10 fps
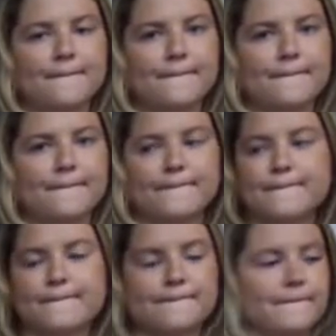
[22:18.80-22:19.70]

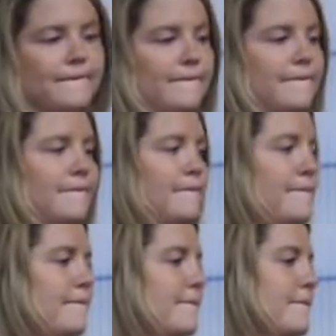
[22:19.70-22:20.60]

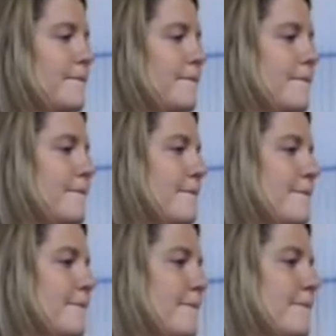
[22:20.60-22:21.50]

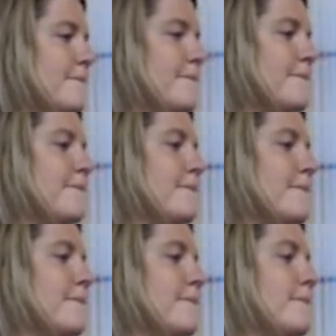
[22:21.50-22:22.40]

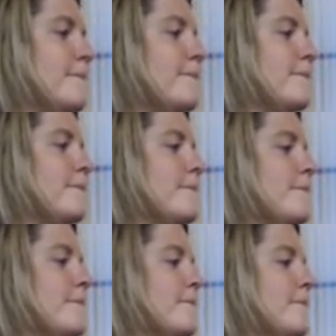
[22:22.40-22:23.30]

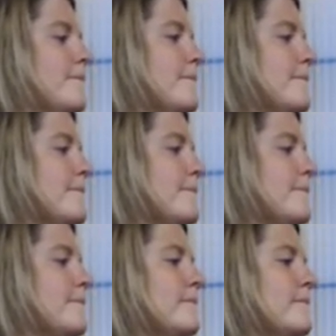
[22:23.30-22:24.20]

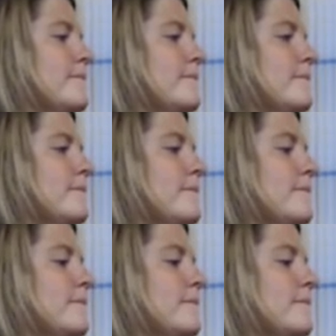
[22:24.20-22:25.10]

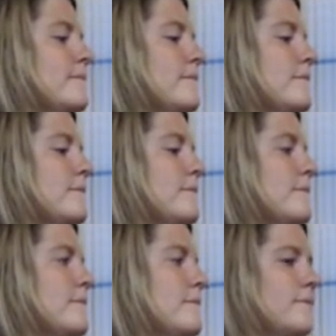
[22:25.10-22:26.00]

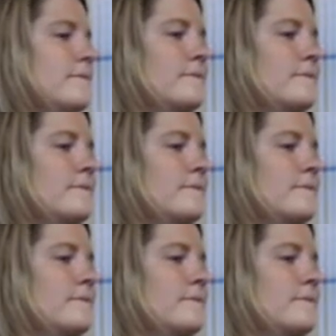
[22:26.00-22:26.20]
(not speaking)